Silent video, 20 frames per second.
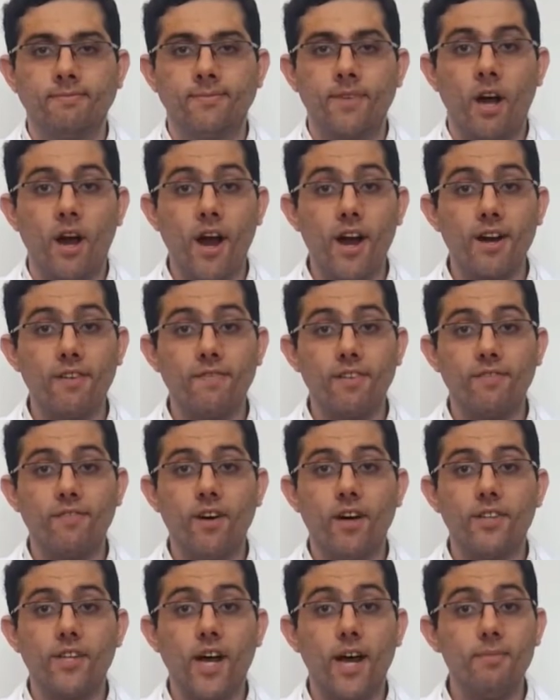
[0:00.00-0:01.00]
Hi
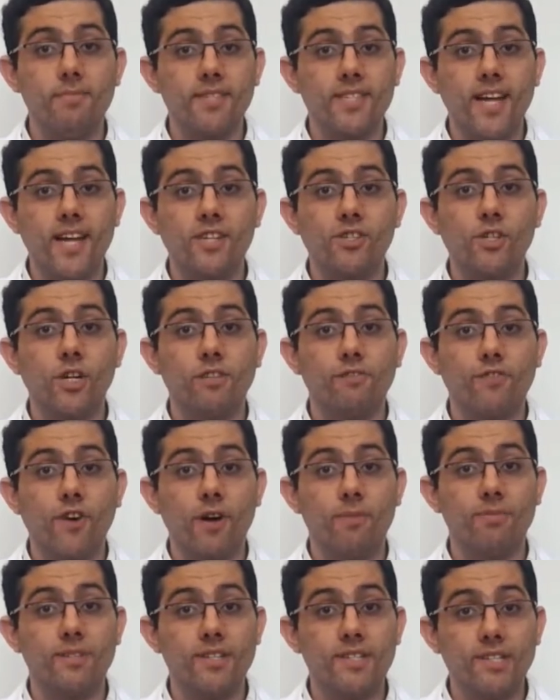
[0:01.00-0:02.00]
everyone, I'm Sajad,
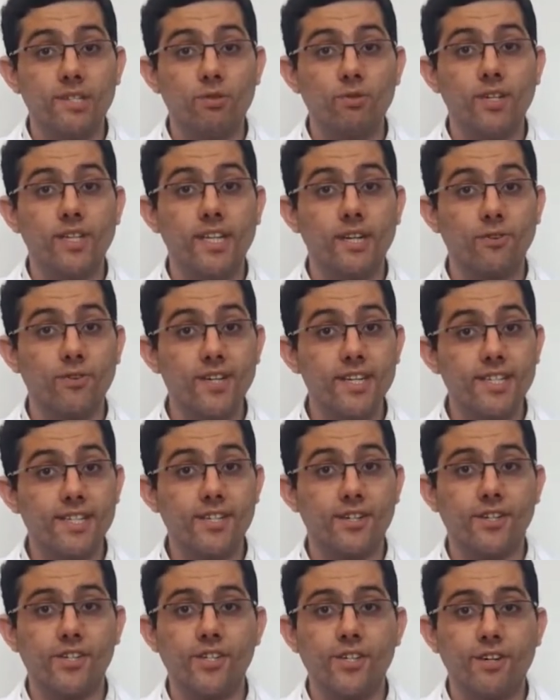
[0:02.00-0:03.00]
Pharm.D. student and
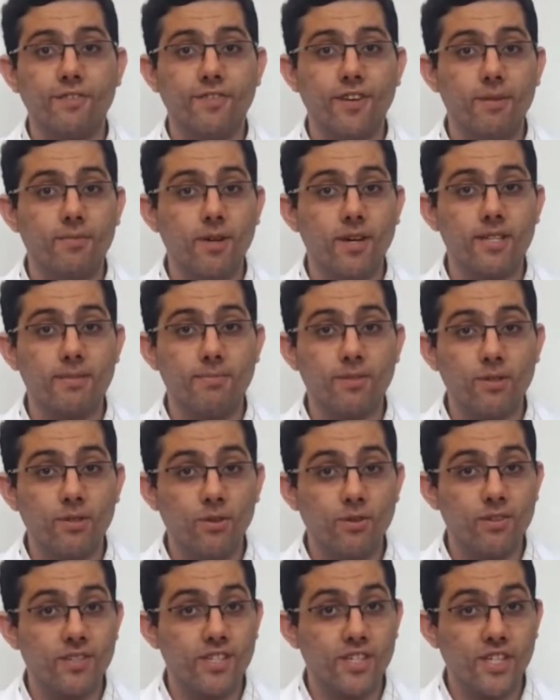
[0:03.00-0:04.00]
researcher from
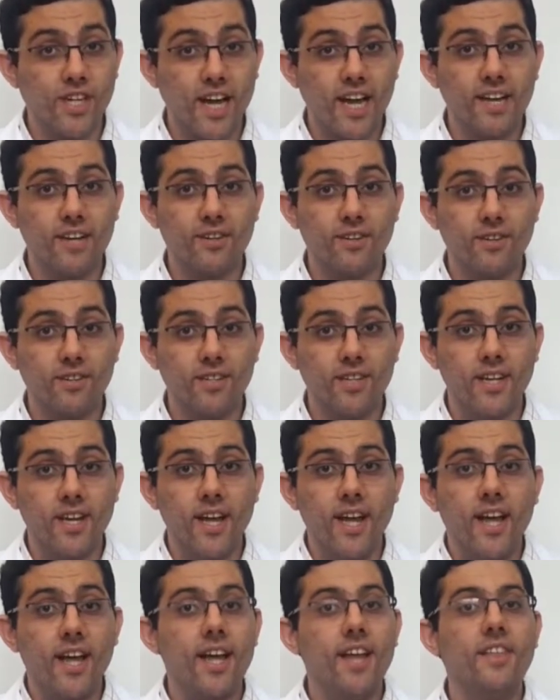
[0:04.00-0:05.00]
Cosmetognosy Channel.
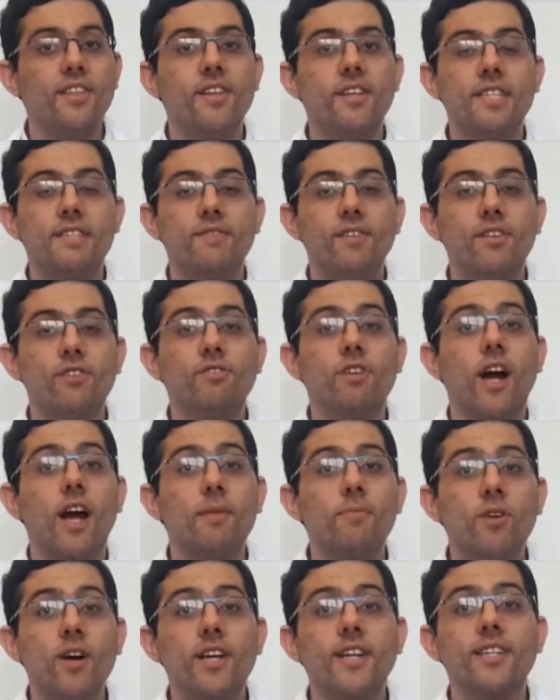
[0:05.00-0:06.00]
In this video, I'm
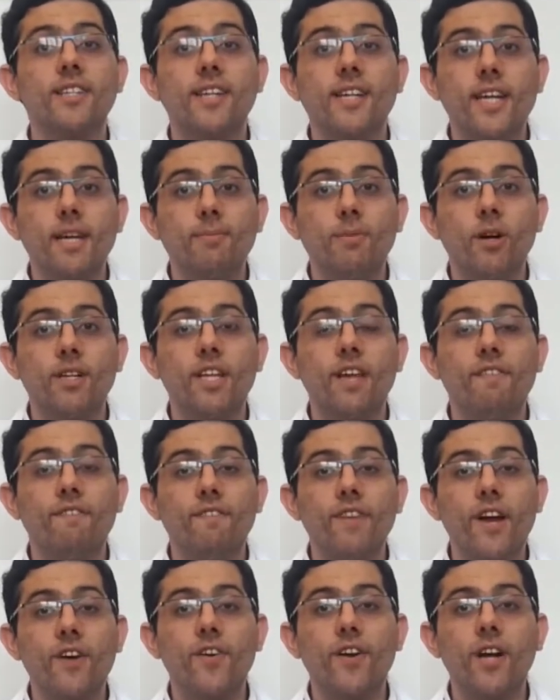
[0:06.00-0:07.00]
gonna talk about a
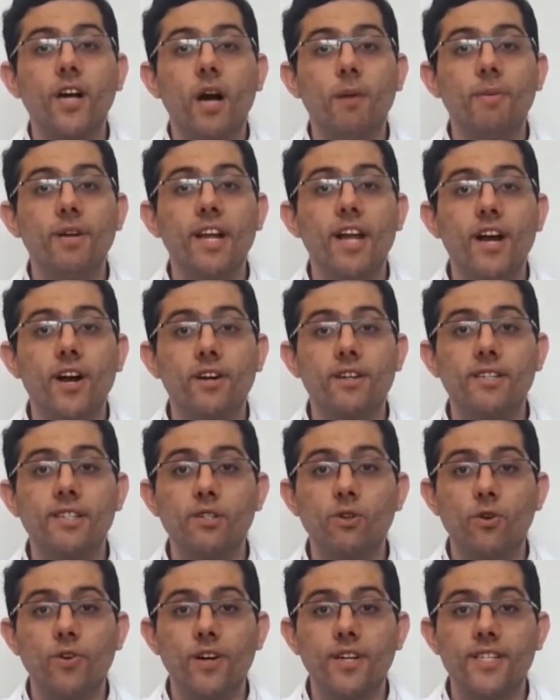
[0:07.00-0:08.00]
very common hair
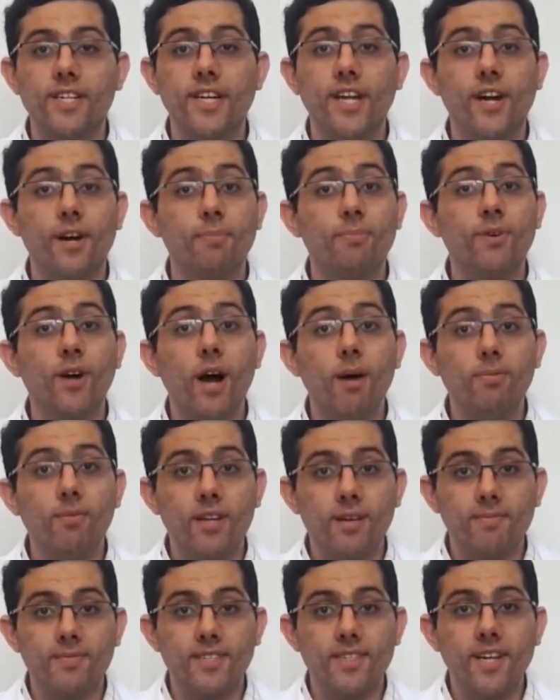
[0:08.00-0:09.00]
disorders and hair
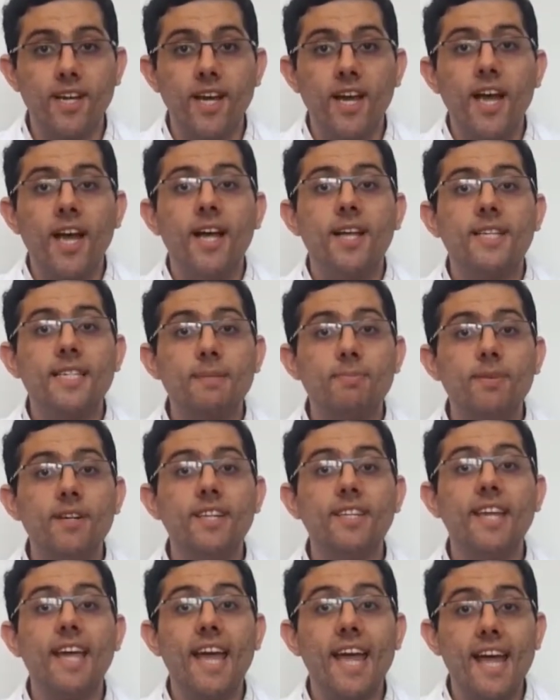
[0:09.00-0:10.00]
problems,
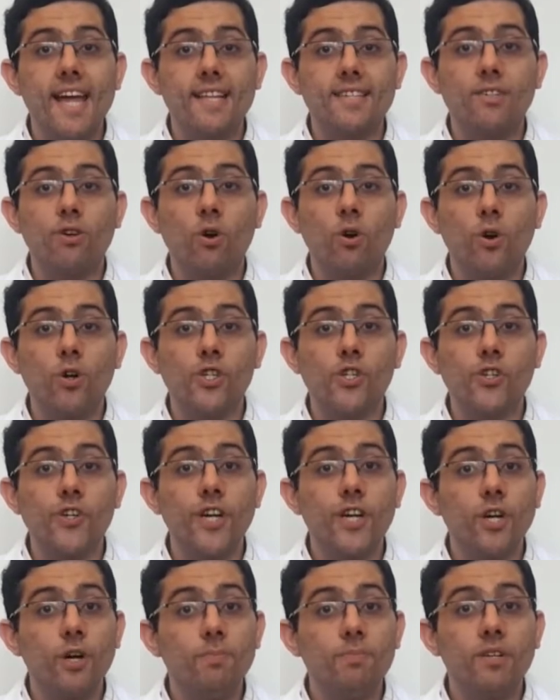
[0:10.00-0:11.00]
split ends or
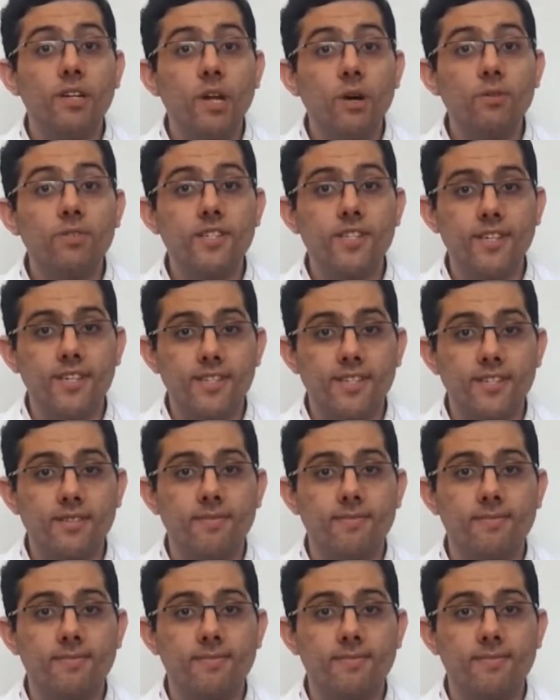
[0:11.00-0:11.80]
trichoptilosis.